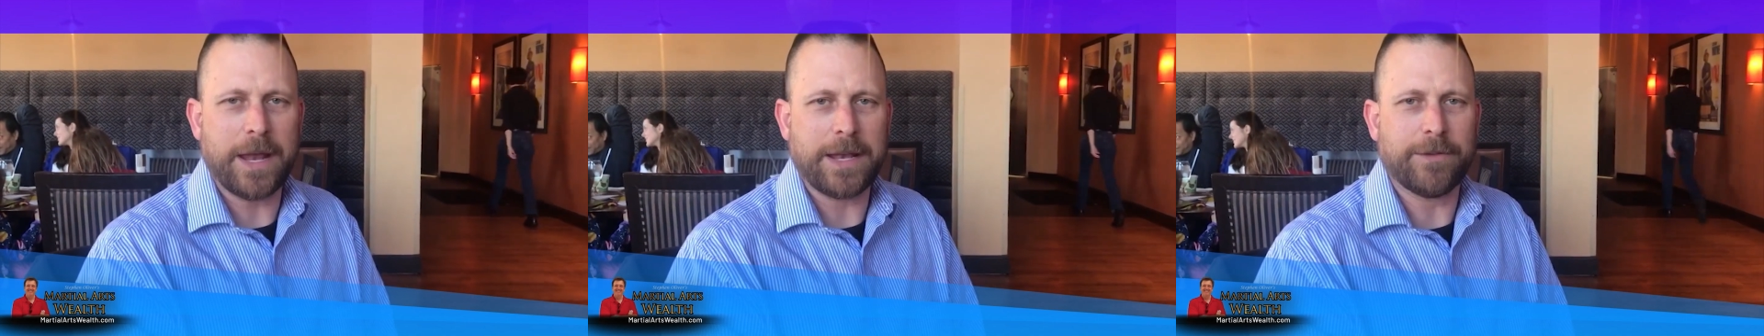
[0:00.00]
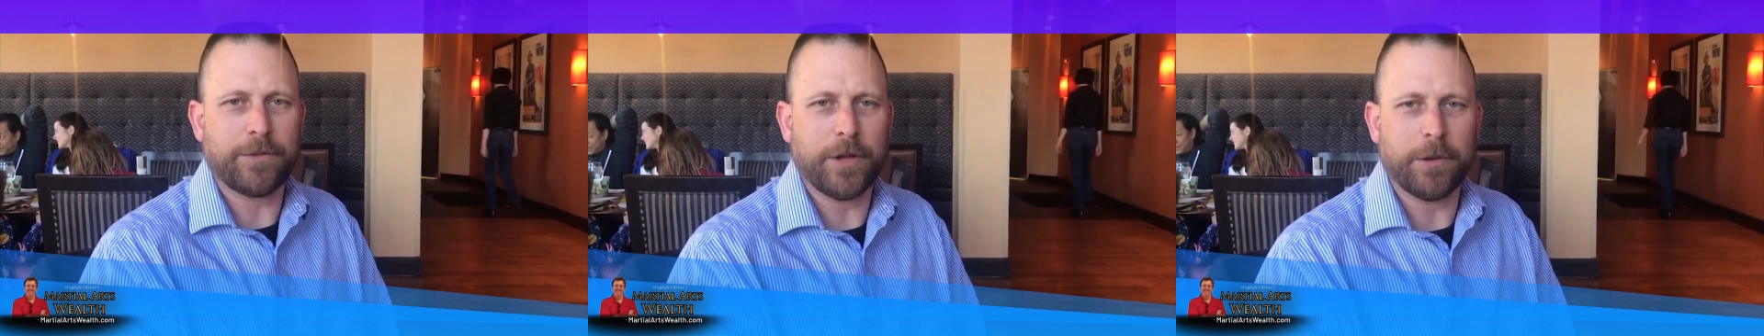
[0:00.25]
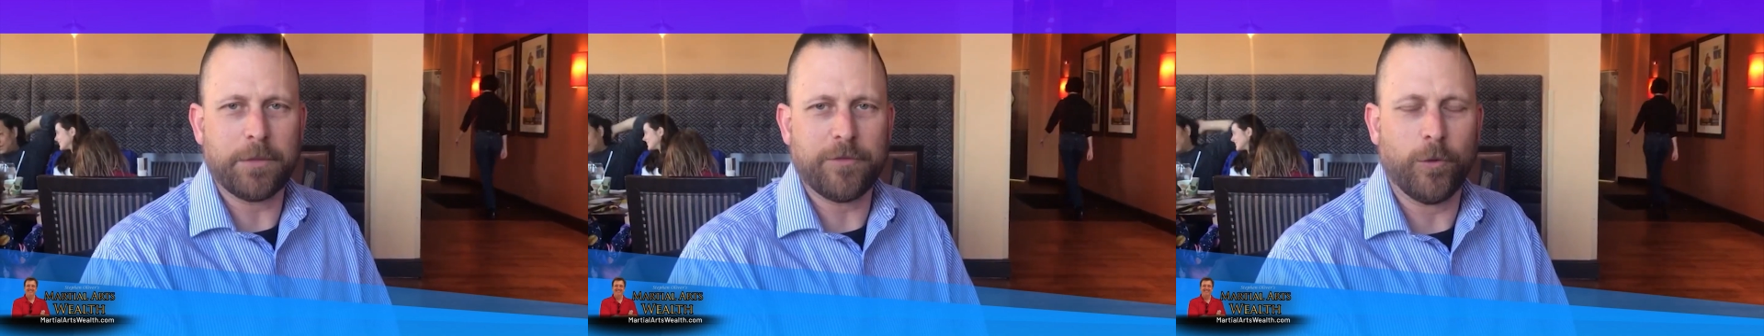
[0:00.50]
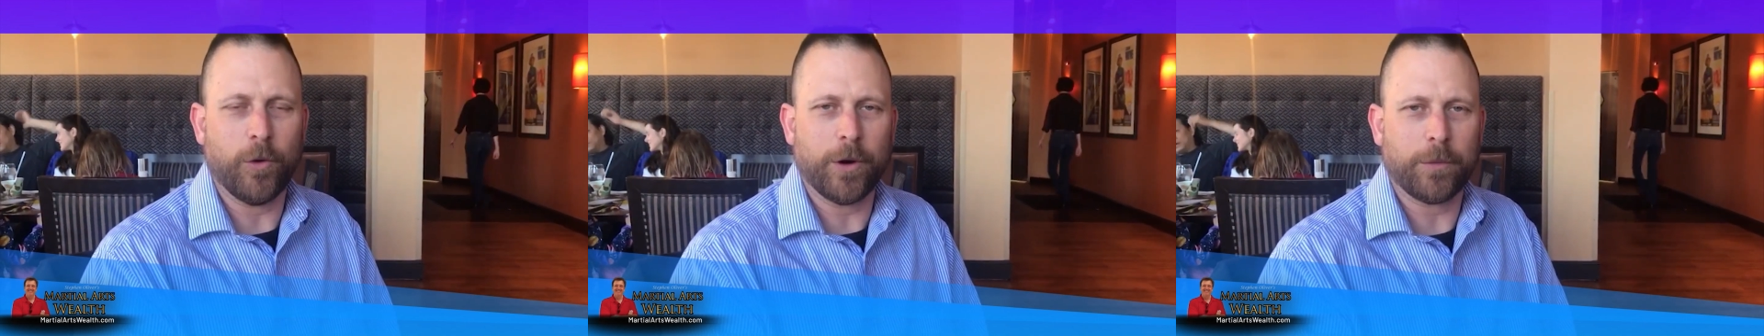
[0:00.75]
had never done
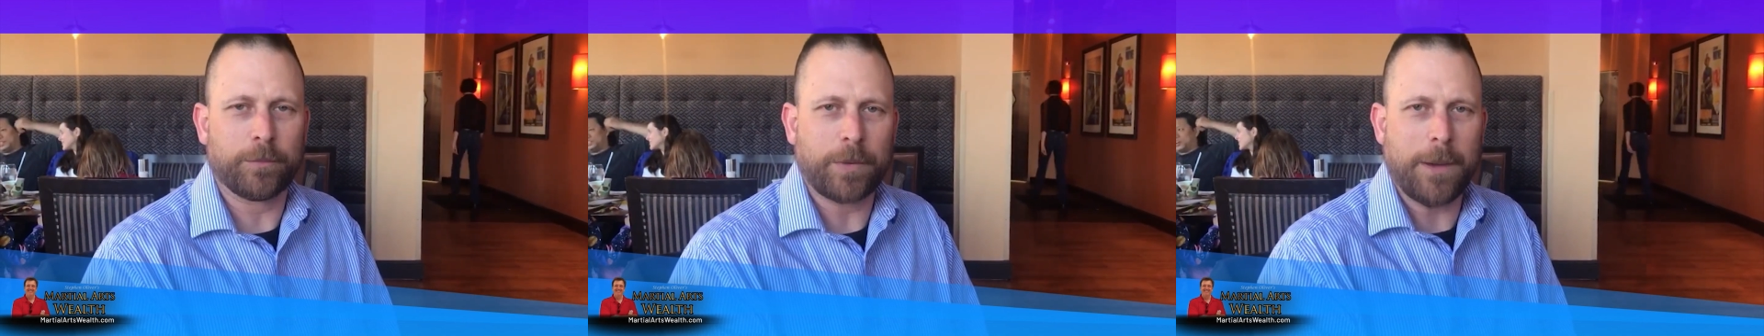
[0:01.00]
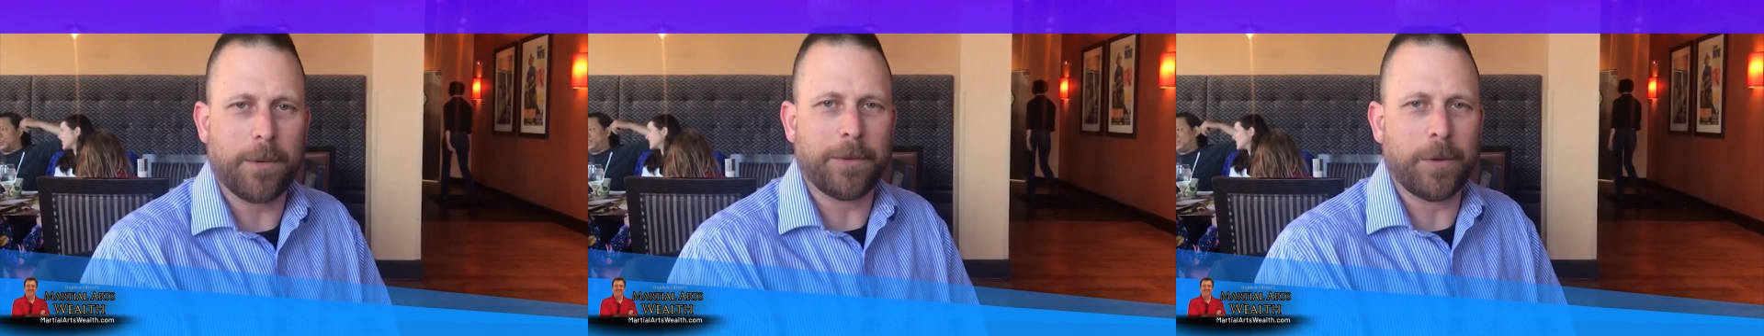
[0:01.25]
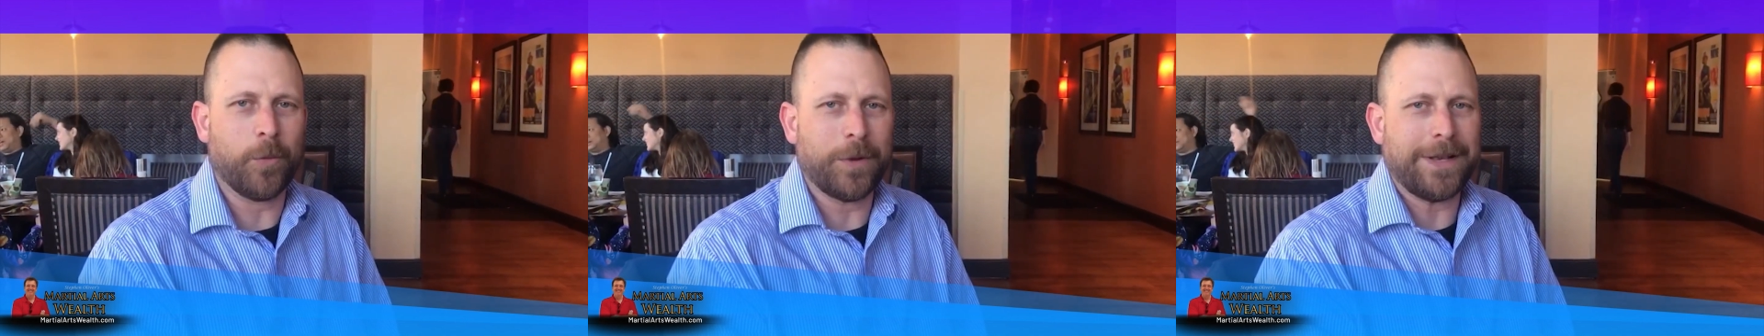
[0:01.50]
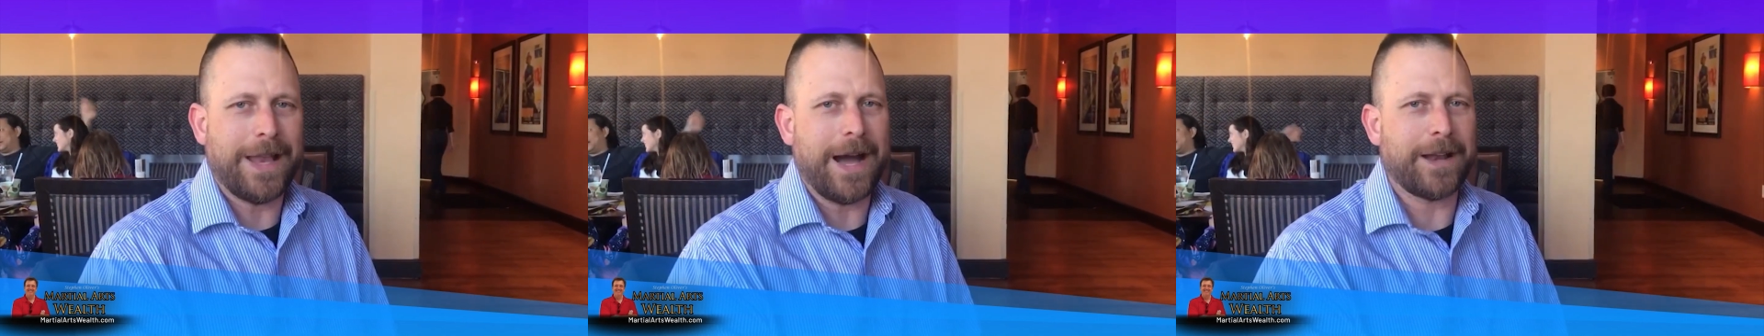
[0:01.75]
before and probably
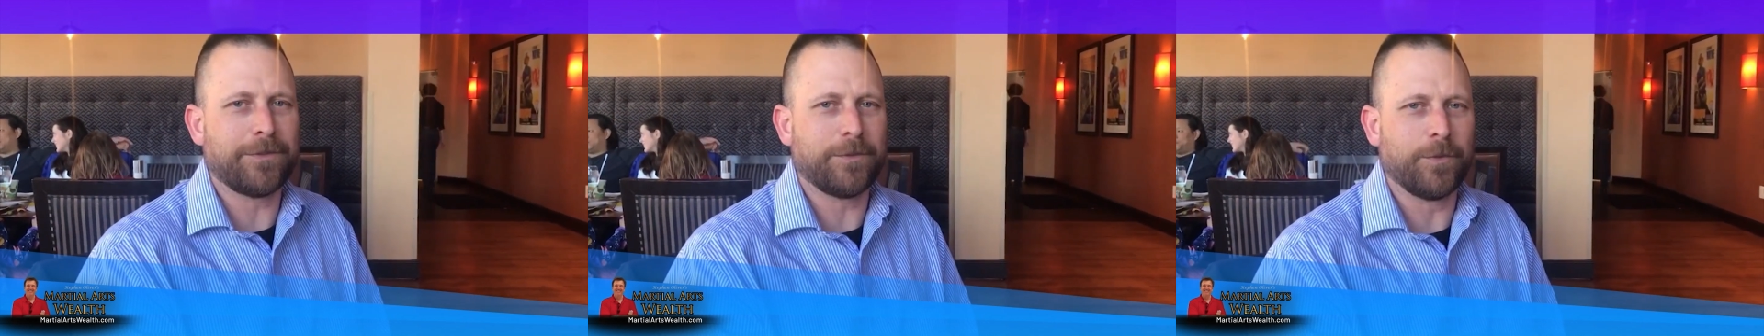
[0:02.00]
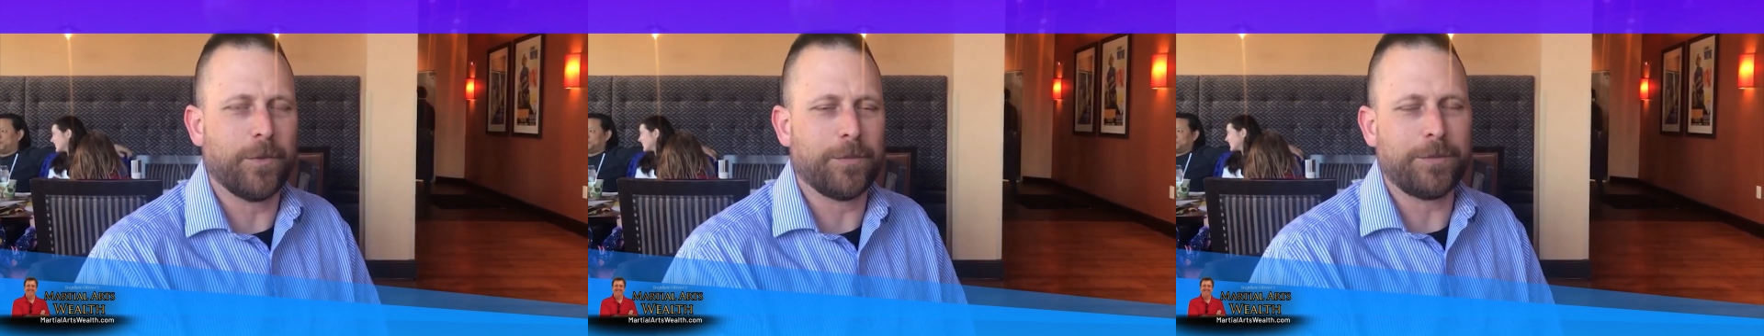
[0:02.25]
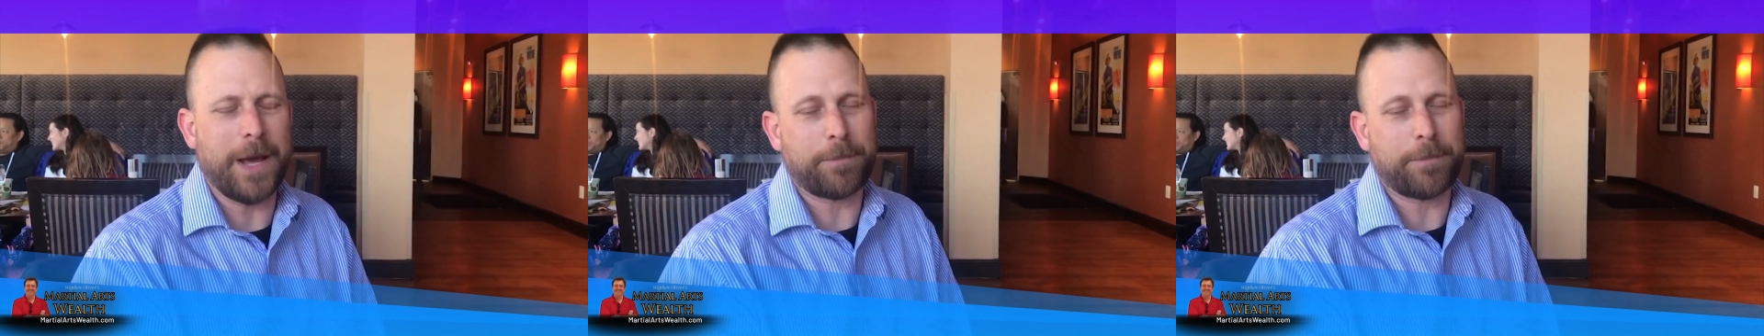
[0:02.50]
would not have,